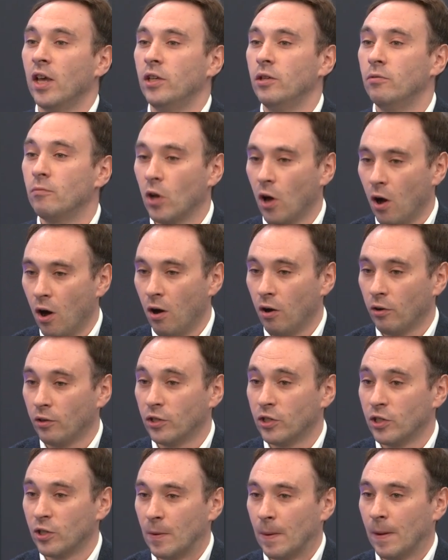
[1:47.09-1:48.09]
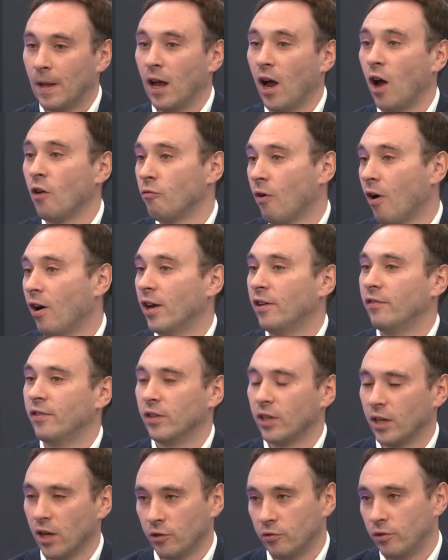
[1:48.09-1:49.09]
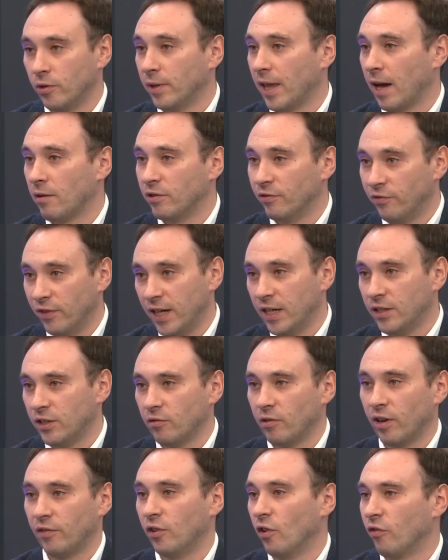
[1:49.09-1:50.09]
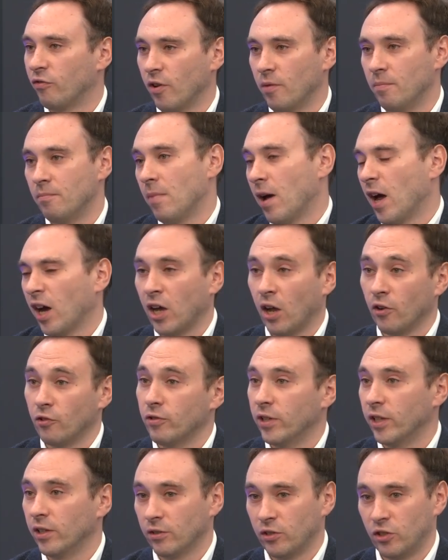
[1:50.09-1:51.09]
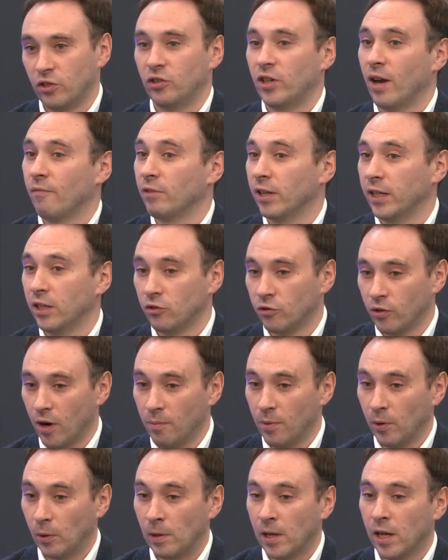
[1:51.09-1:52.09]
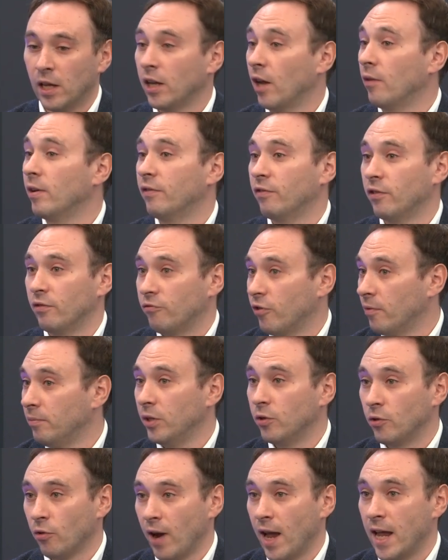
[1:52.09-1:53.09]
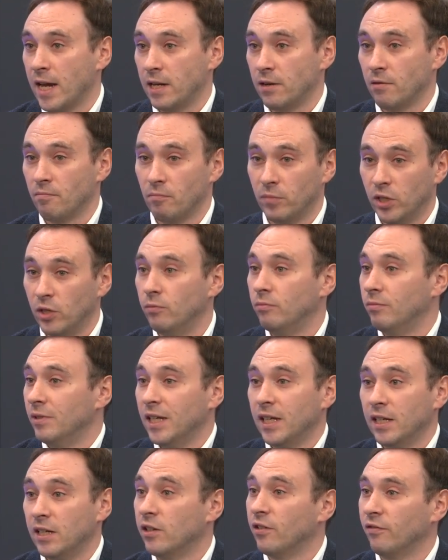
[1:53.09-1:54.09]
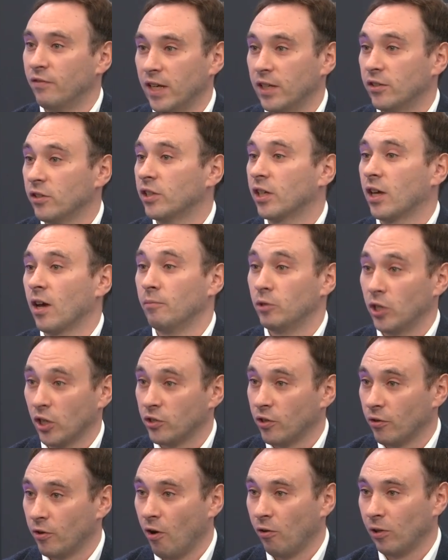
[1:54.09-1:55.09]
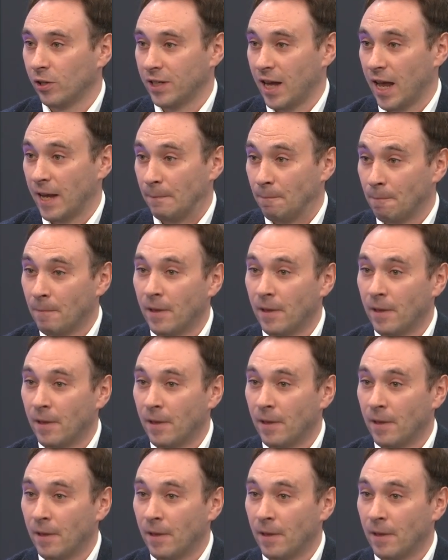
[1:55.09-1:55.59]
You can't arrive in the country without a visa if you're from a country that's generally in trouble. You know, even from Ukraine, you needed a visa to come just on holiday.